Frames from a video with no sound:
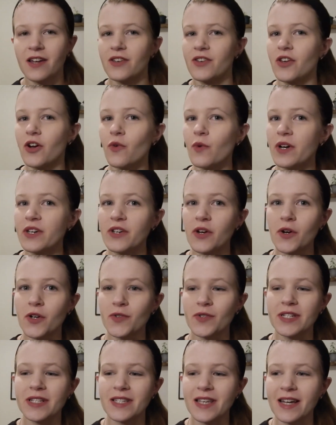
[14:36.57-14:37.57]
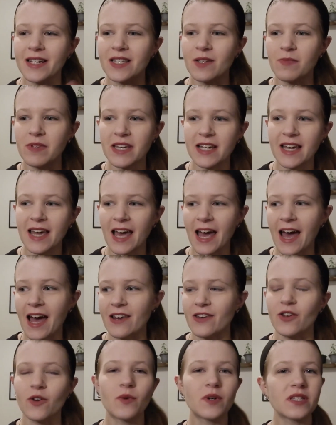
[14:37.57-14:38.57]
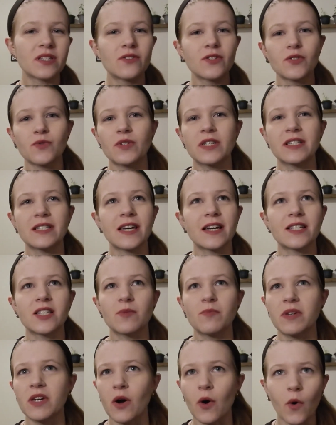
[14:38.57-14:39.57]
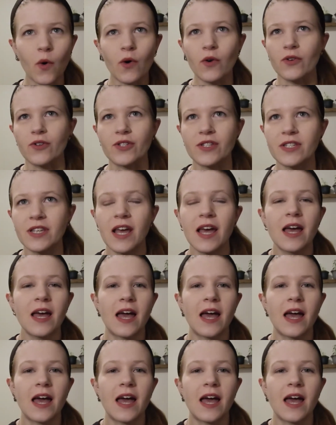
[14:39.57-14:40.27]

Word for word: No one knows what it's like to be a cat. No one knows what it's like to be a horse.